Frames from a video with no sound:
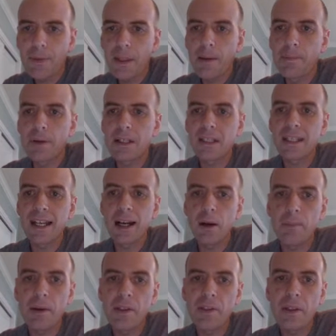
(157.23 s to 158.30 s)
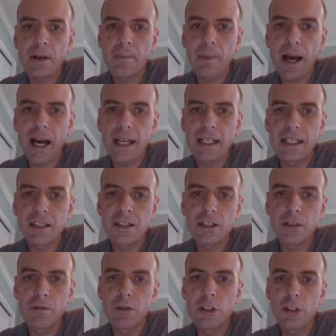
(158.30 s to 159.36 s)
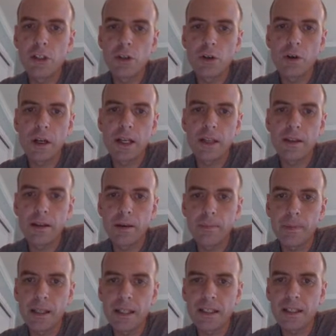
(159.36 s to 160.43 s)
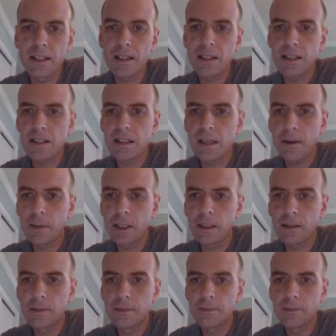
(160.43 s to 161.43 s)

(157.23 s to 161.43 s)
they put kelp on their bodies to enjoy their peace in the summer.